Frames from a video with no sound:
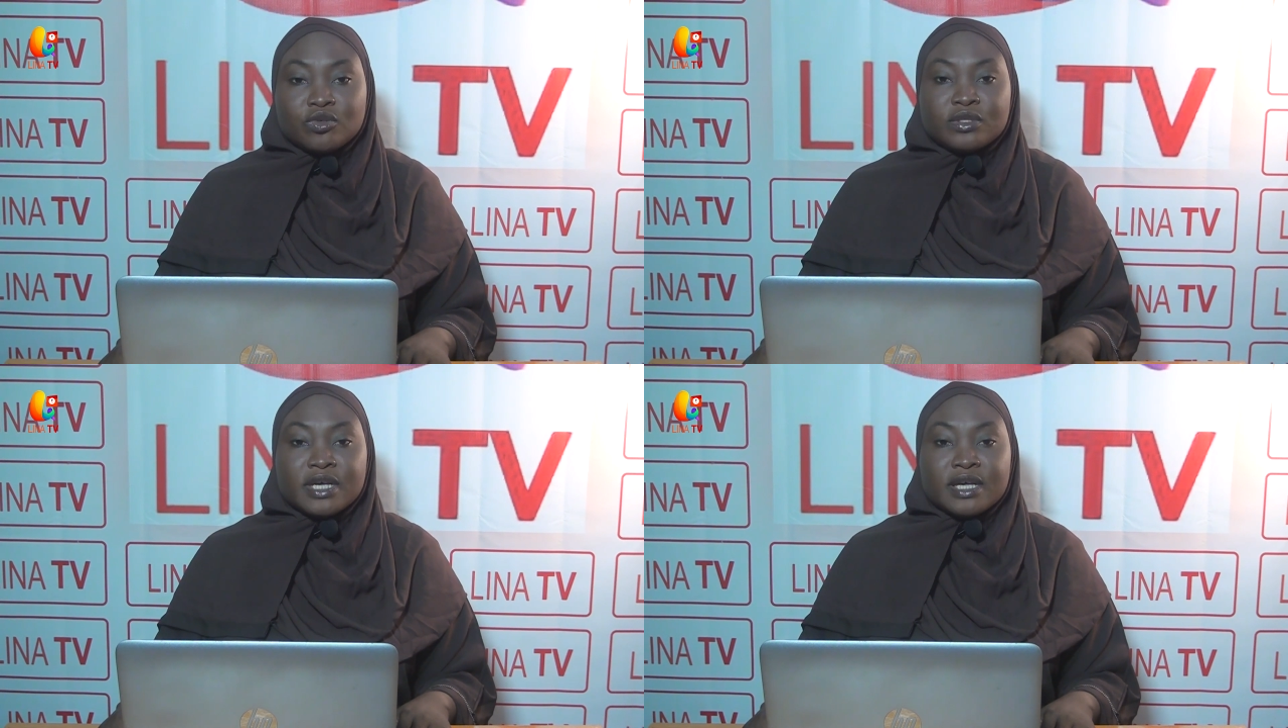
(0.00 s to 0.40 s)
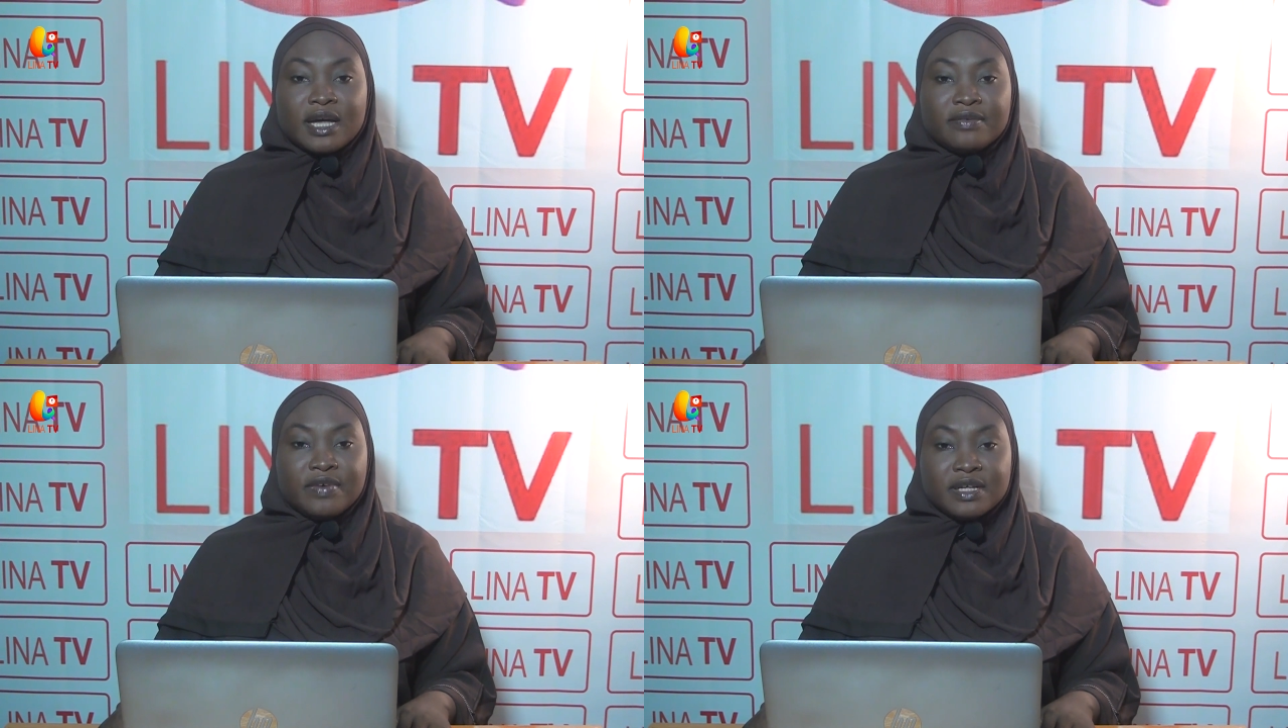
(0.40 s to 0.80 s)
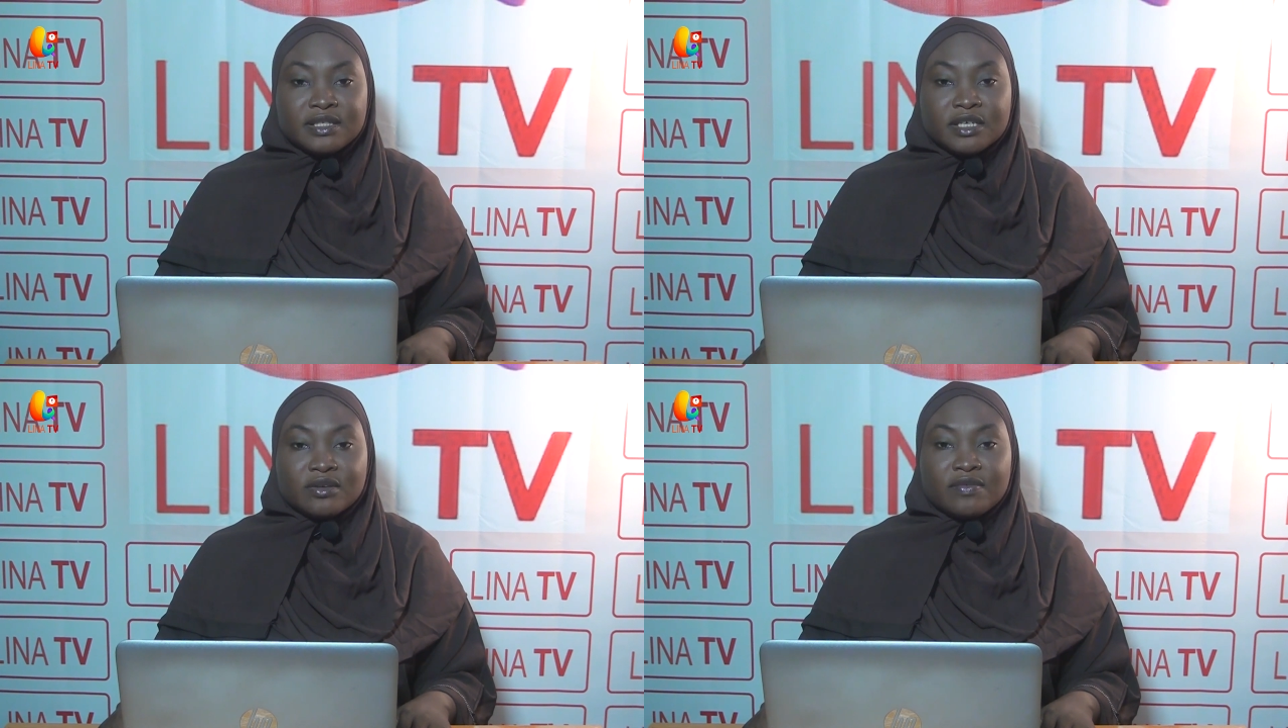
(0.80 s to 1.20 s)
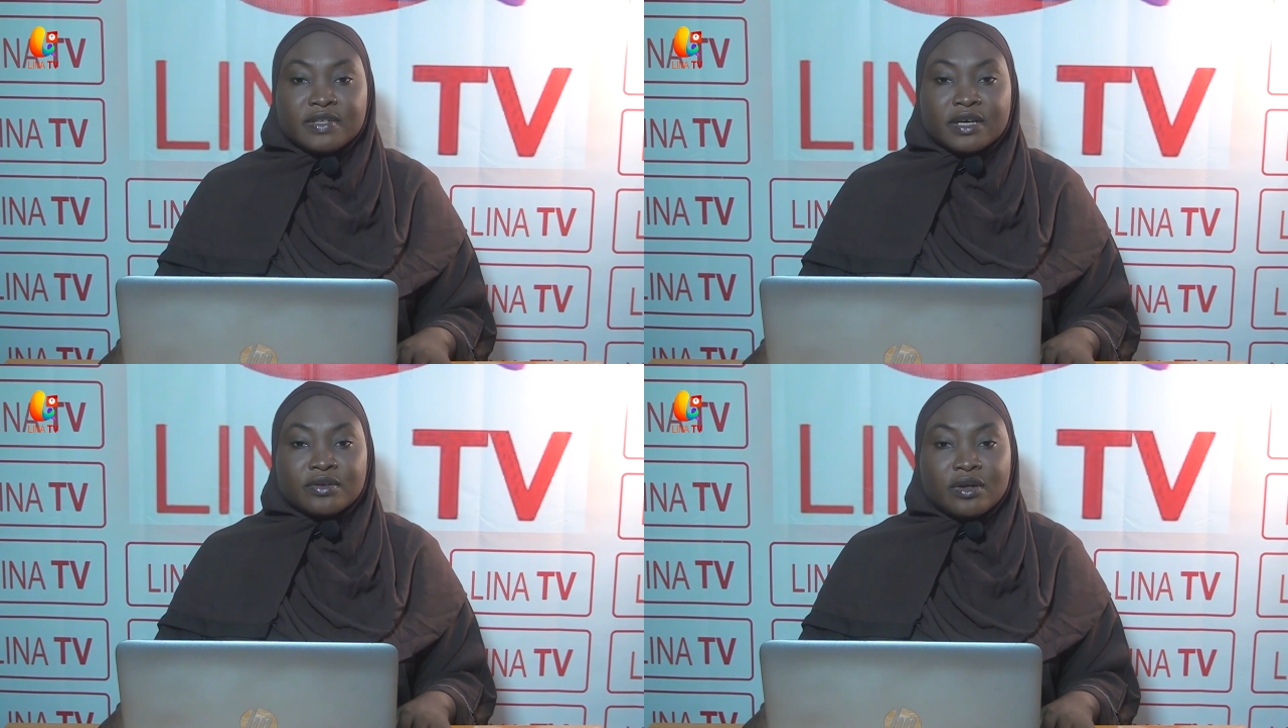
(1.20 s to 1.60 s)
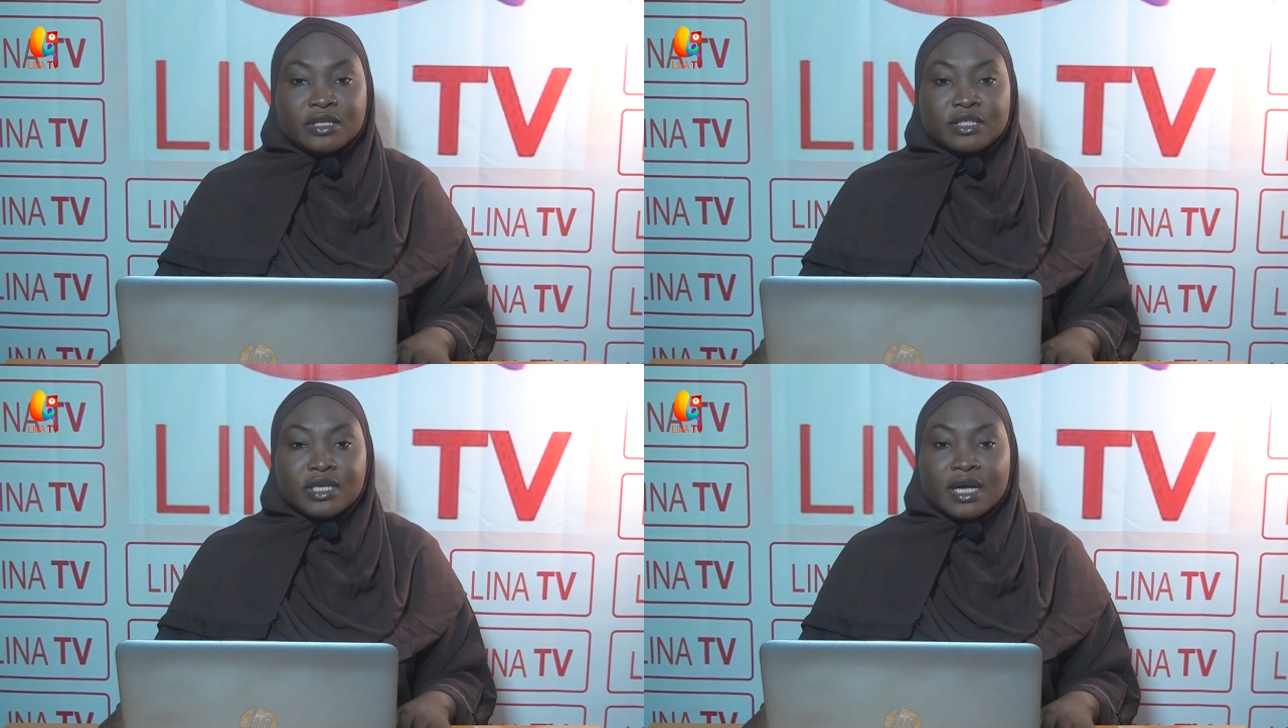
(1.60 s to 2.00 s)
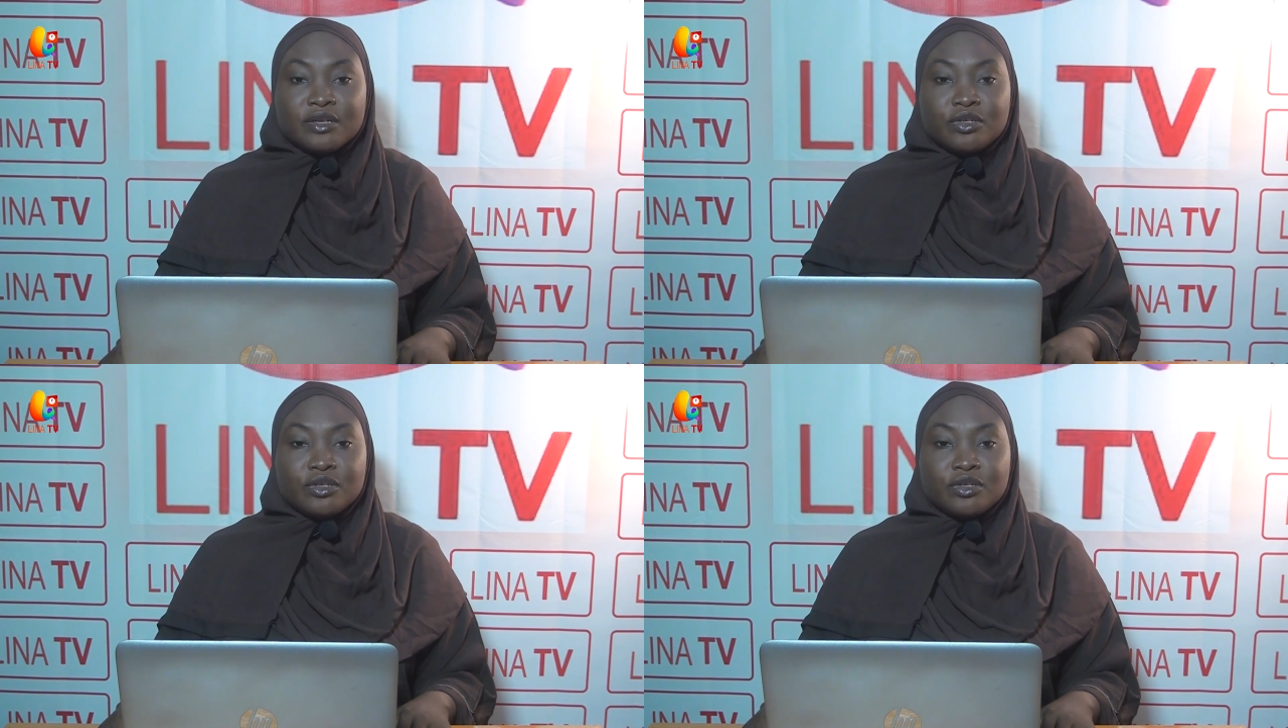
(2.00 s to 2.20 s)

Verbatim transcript: to take advantage of technology and